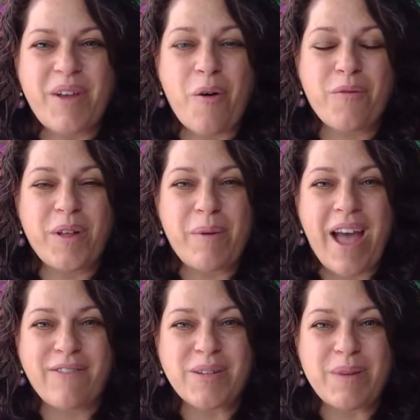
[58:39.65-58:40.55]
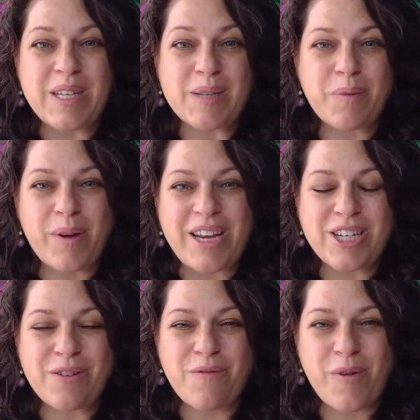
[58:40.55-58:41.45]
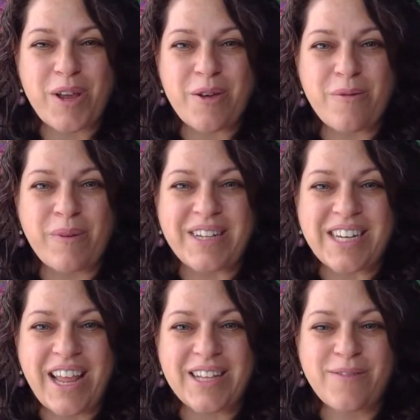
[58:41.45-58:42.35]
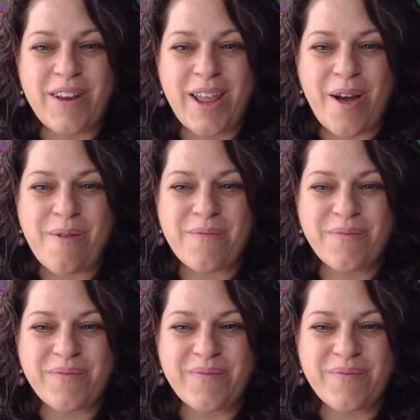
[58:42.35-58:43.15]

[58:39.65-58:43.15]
hopefully, we have some inspiration for you with today's video.